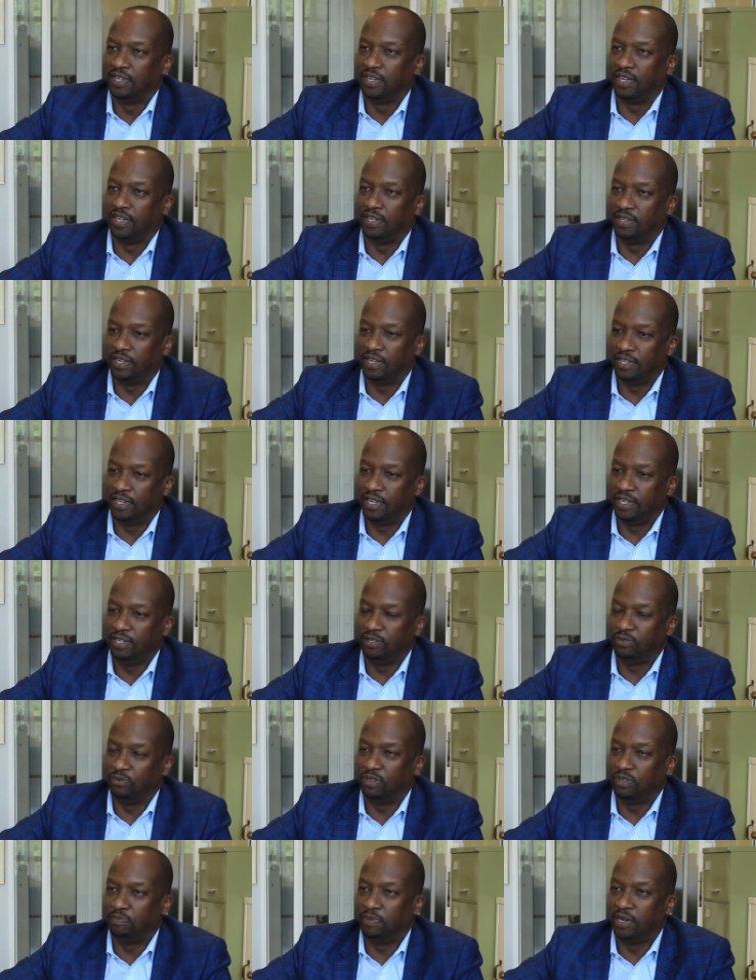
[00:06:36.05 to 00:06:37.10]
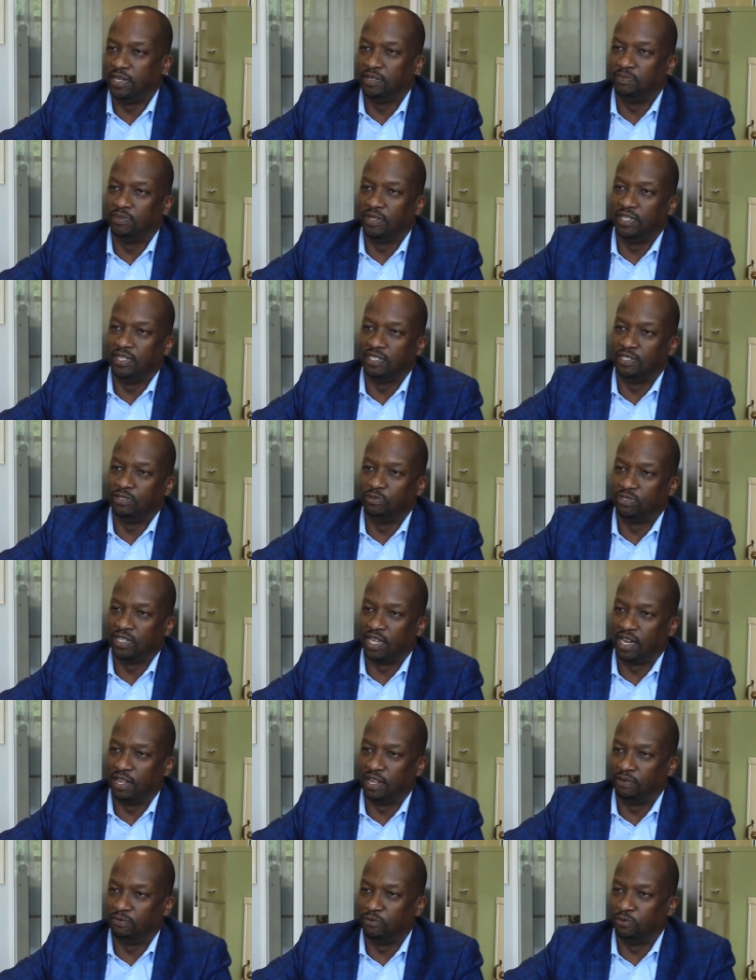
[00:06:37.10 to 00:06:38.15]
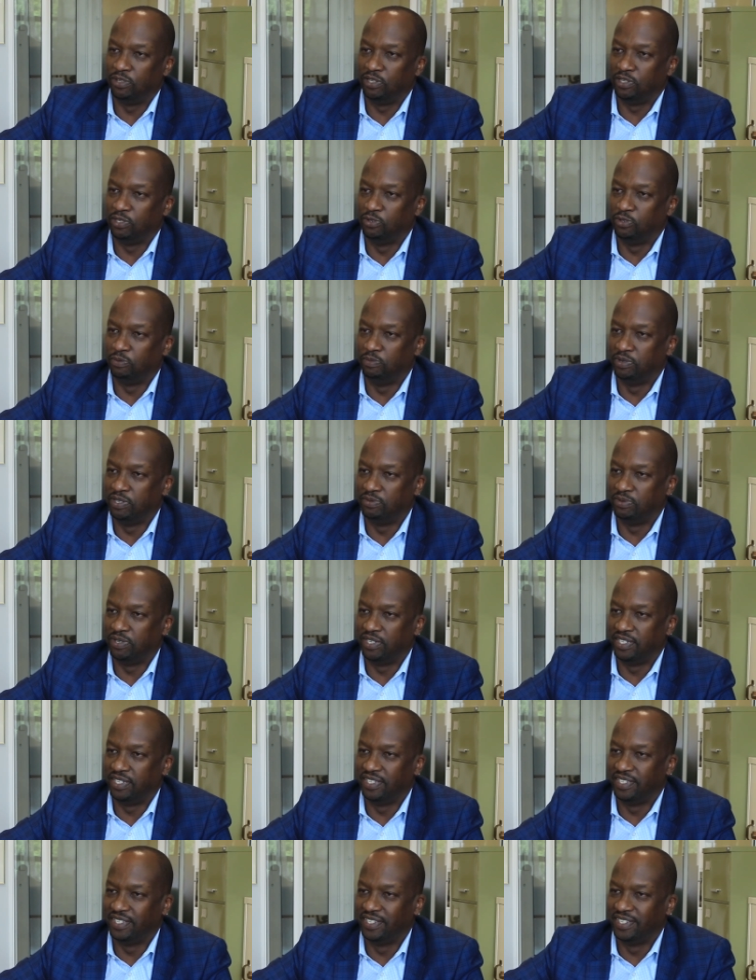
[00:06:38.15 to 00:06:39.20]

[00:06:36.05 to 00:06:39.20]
Uh, and I need to remind them that there's no salary for this job as well.